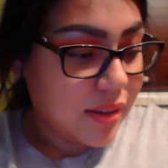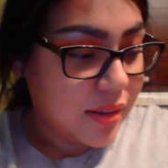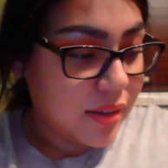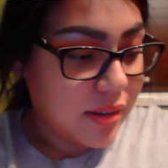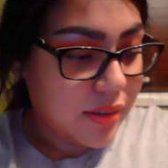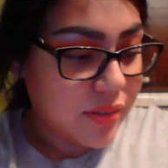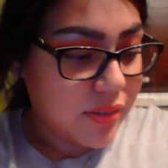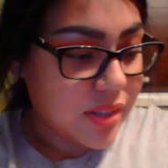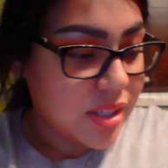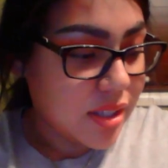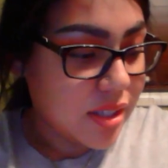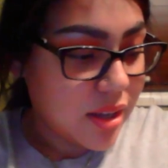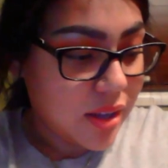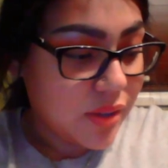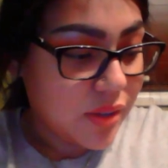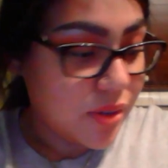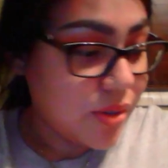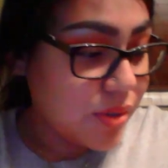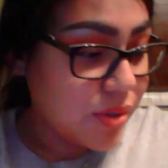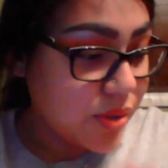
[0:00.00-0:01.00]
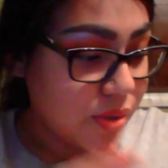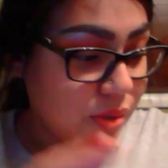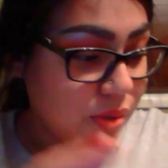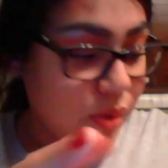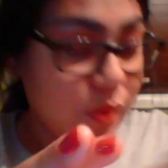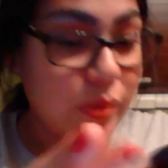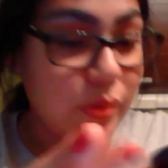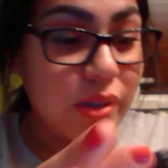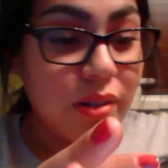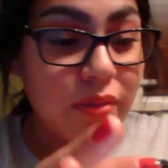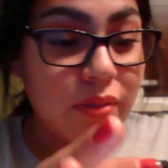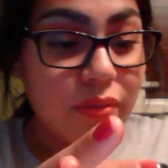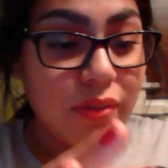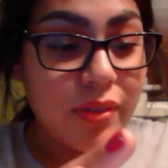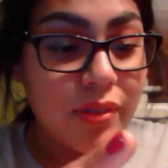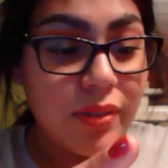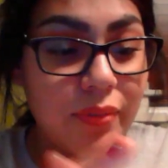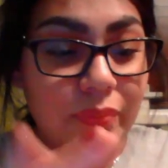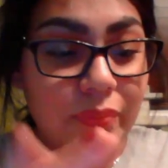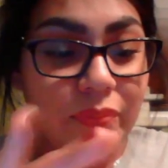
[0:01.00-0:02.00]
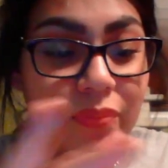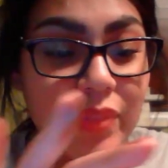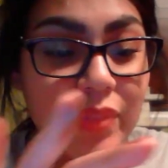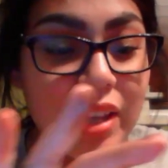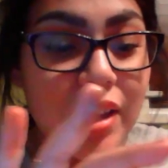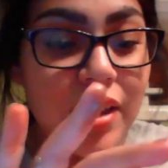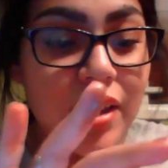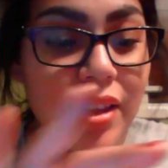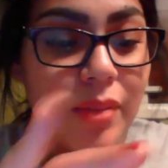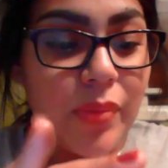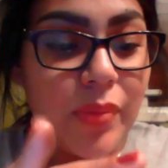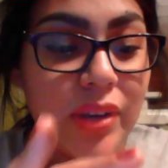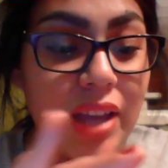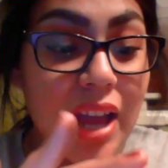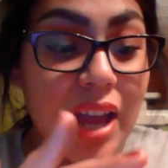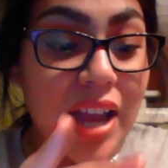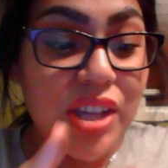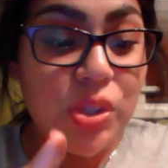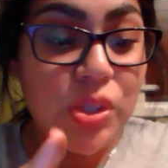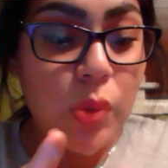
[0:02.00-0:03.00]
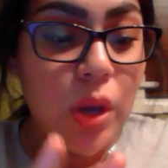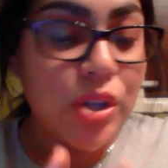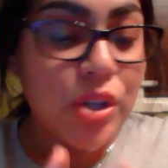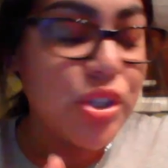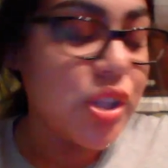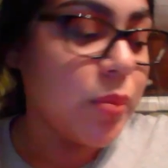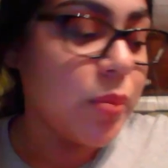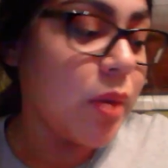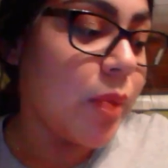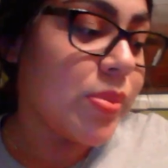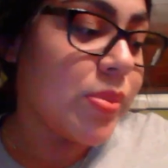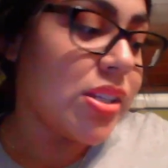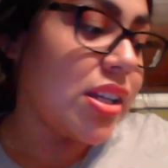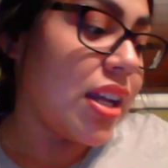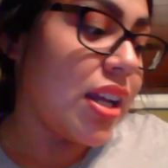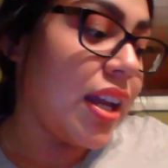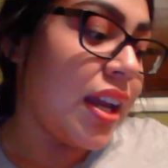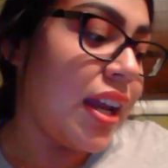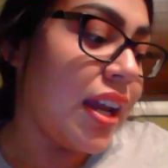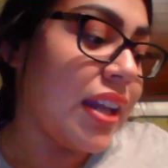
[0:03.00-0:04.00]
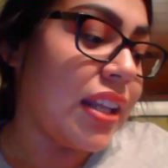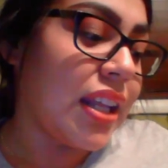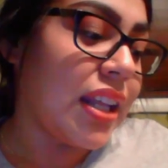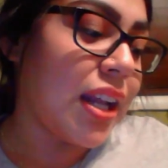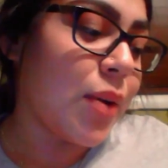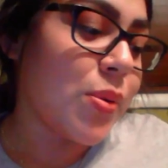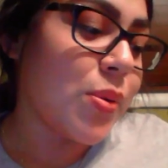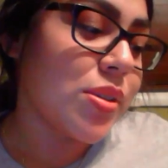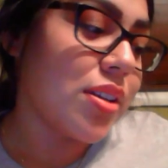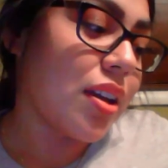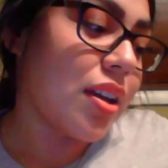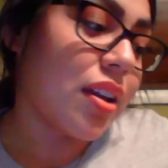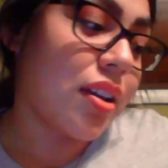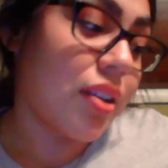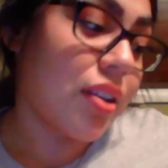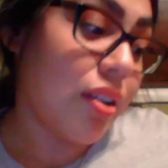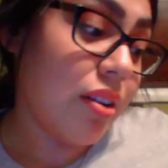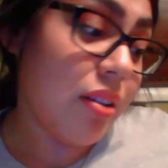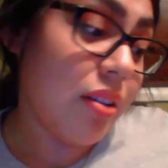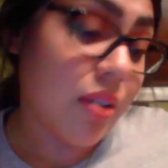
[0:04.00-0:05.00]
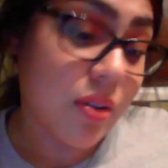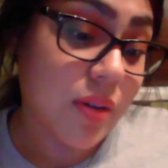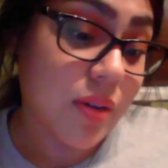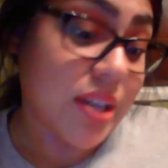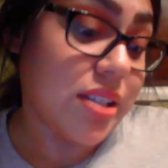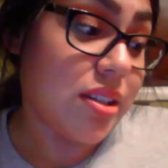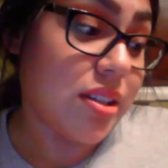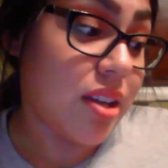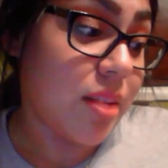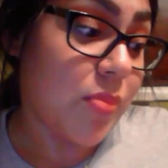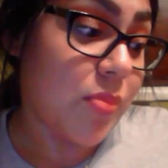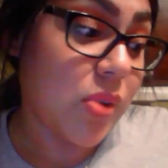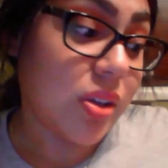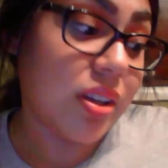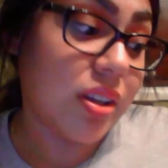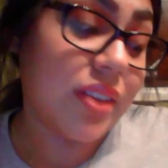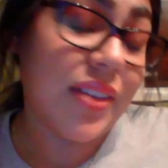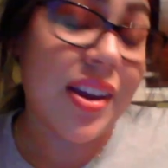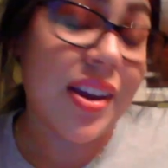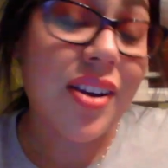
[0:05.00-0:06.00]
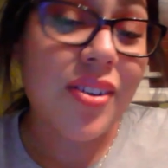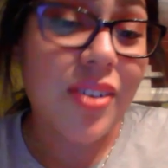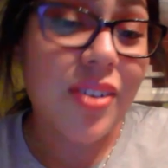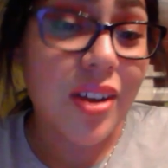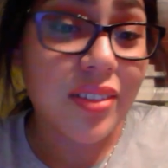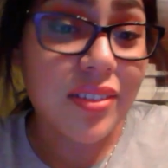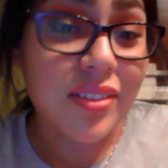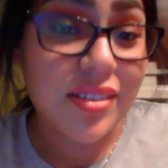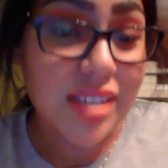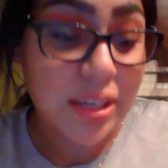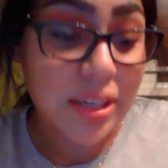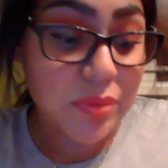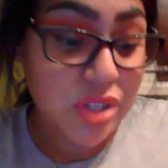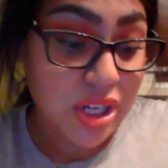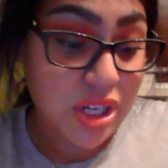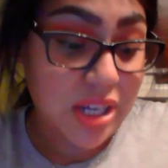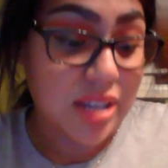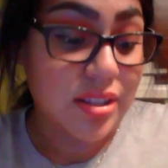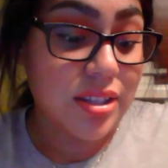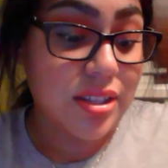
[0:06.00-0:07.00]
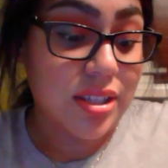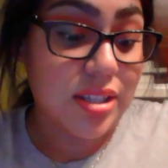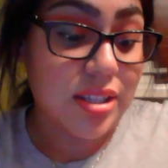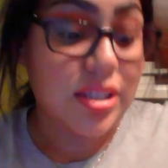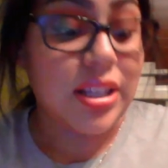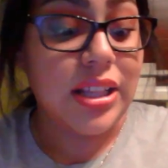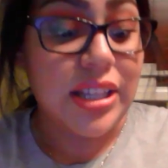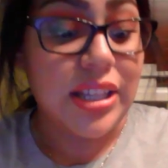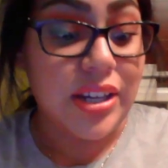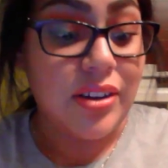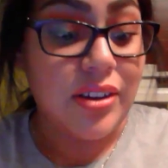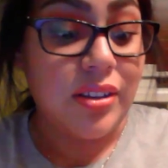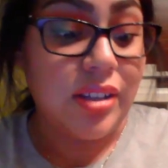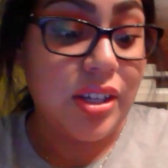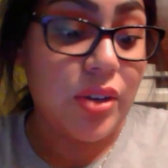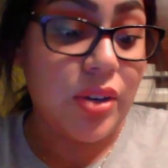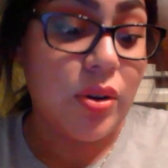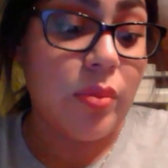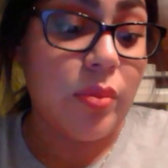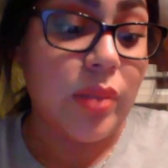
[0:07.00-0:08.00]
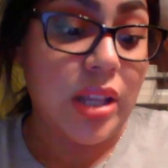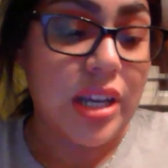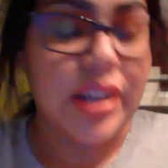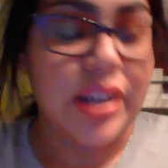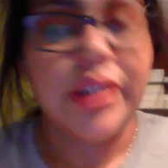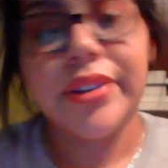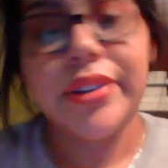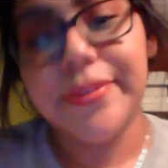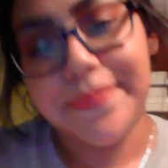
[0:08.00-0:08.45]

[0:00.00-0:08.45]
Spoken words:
These colors are so beautiful. But yeah, I swatched them up today, and then I was like, you're crazy, Kimberly. They are not the same shades. Clearly, you're blind.